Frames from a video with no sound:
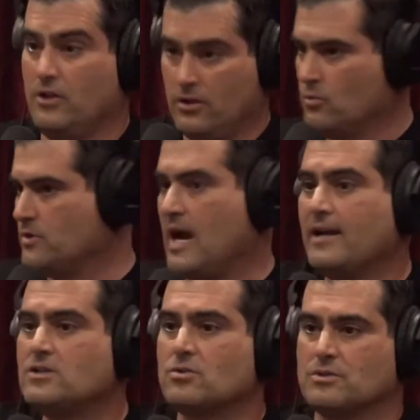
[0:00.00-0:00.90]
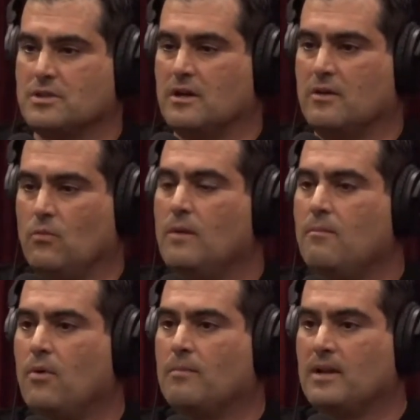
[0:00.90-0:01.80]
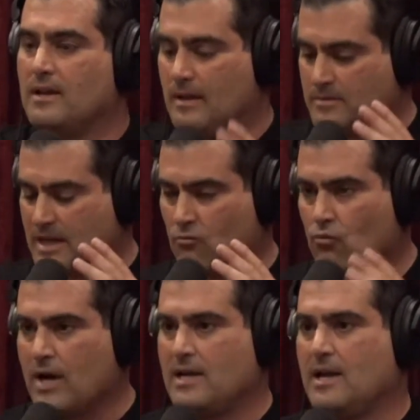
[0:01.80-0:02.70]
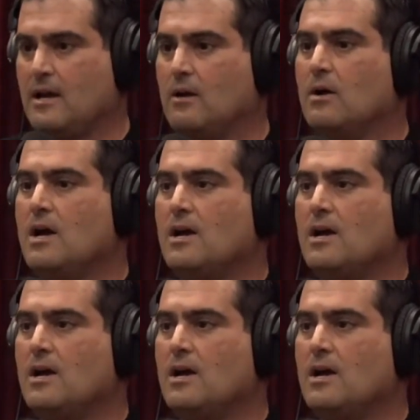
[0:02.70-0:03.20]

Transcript: There were dinosaurs there at one point, but I'm saying right now.